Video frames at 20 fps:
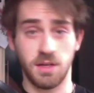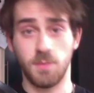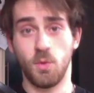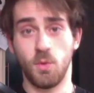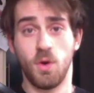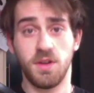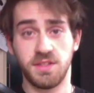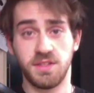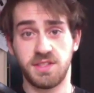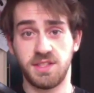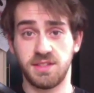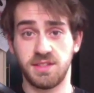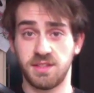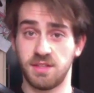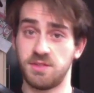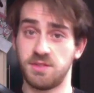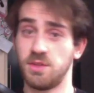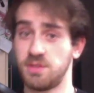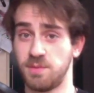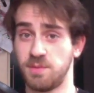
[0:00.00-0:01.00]
Number 1, since
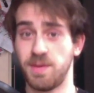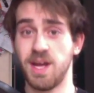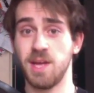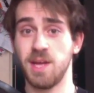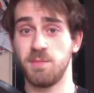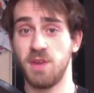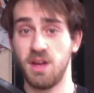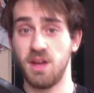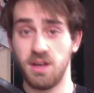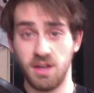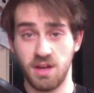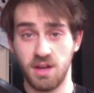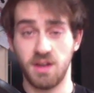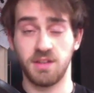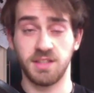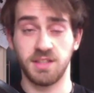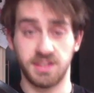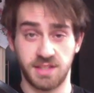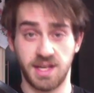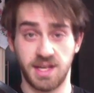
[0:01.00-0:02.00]
I talked about him earlier,
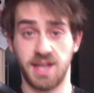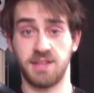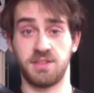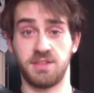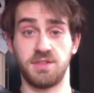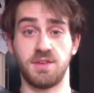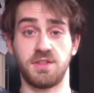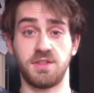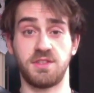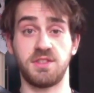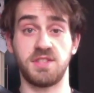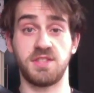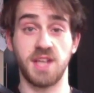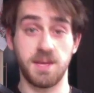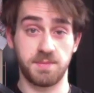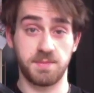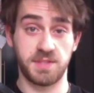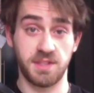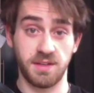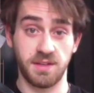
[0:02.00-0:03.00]
I'm going to tag
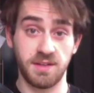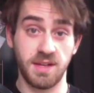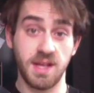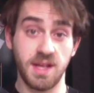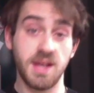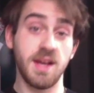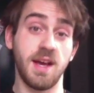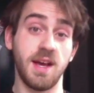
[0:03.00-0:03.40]
JoshJepson,